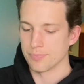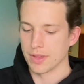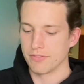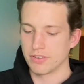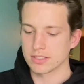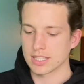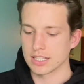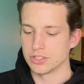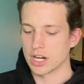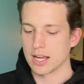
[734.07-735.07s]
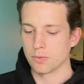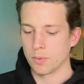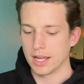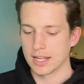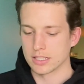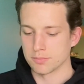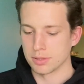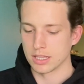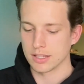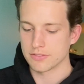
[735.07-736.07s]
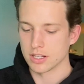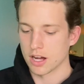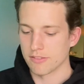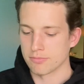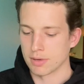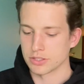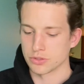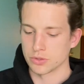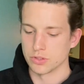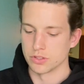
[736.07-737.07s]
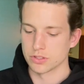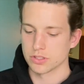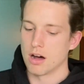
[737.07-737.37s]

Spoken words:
It feels like a giant weight has been lifted off of my shoulders.